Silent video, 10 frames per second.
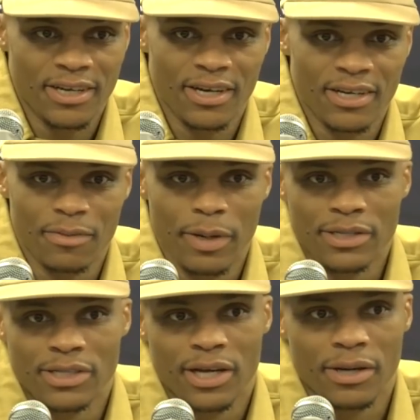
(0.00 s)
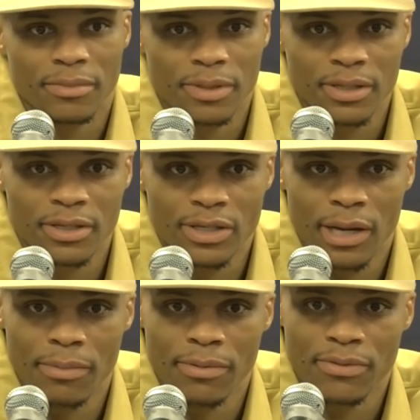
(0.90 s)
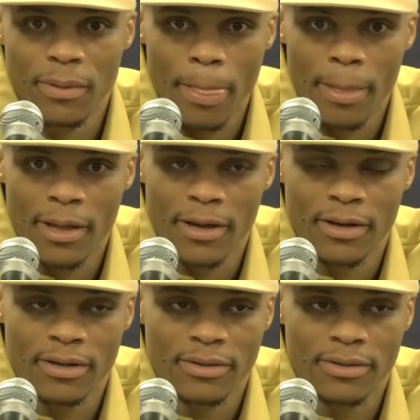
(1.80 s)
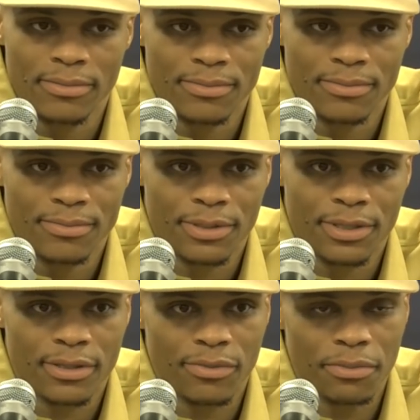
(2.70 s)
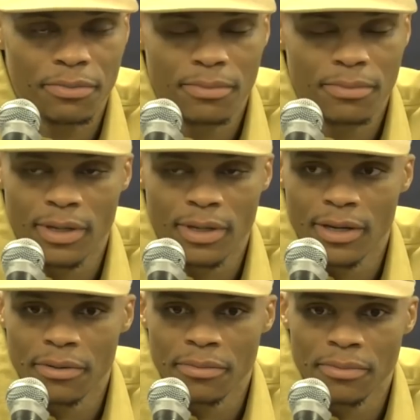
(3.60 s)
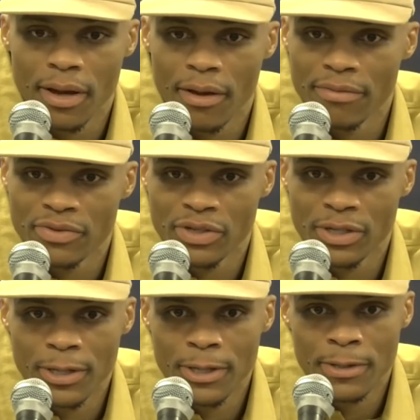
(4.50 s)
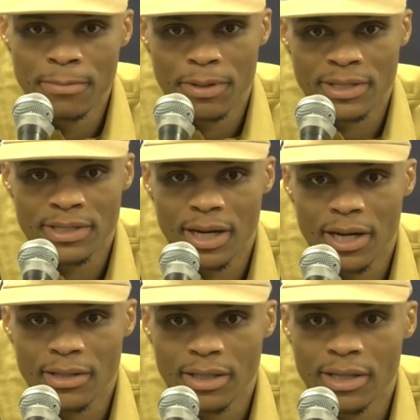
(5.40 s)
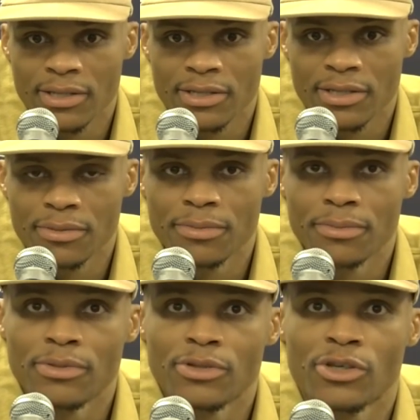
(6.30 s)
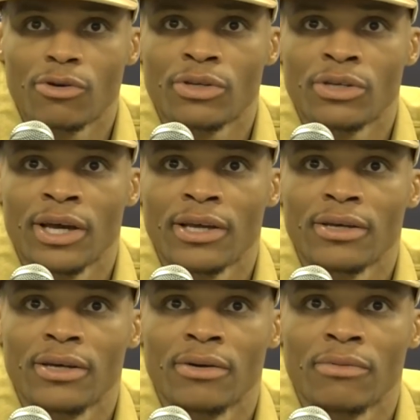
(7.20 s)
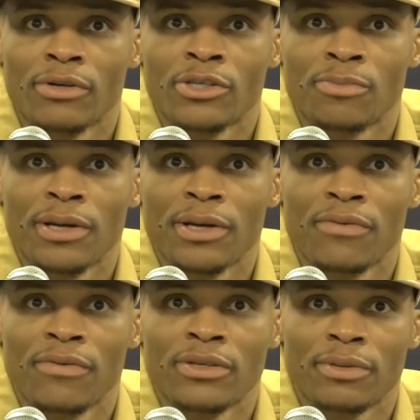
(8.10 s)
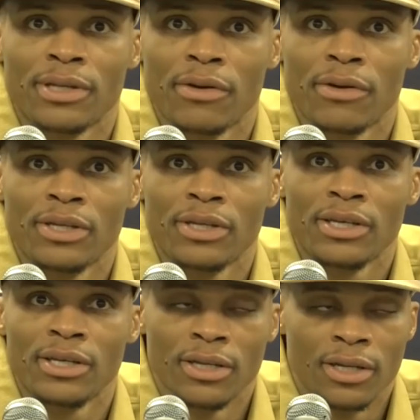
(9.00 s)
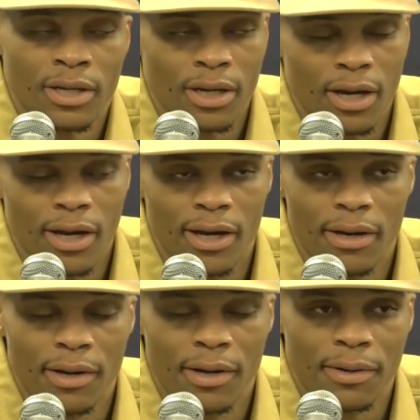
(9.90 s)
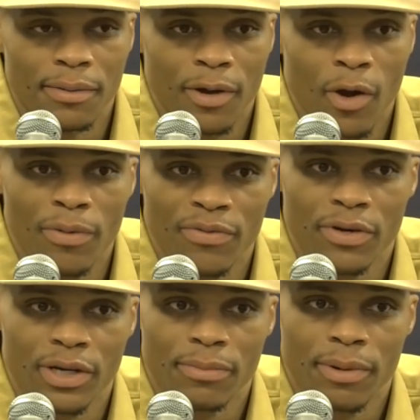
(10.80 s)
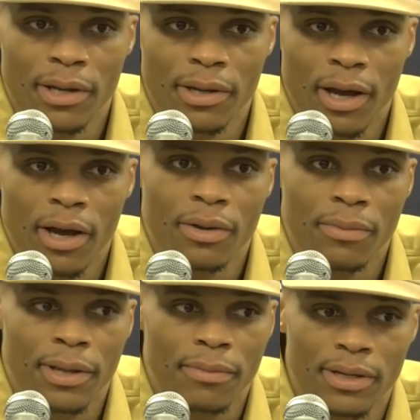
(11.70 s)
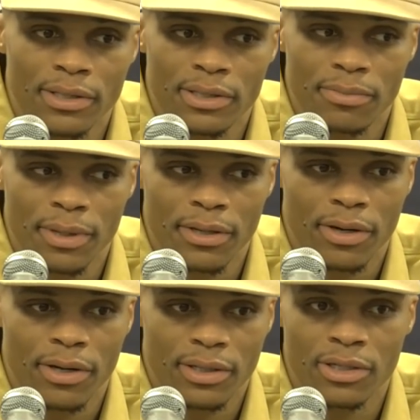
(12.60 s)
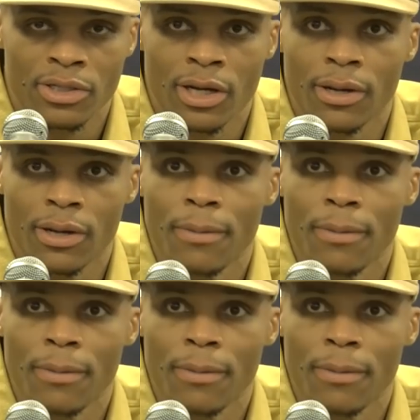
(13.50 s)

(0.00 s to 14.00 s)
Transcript: He did an amazing job. Did a good job of protecting the rim. Obviously, big size, athleticism show tonight, which is big for us, something that we need. And I hope you feel good about how he played, because he played great. Did a good job.